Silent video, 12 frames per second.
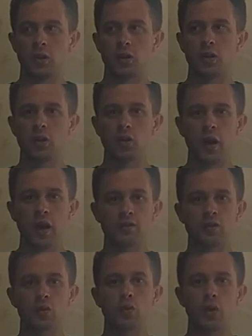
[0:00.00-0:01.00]
that you have
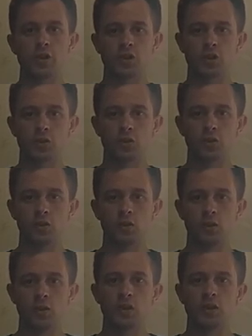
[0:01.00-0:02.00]
to question,
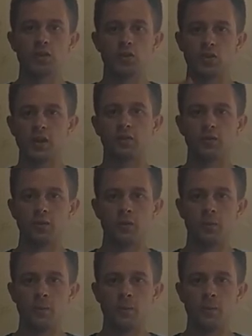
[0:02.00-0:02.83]
is yourself.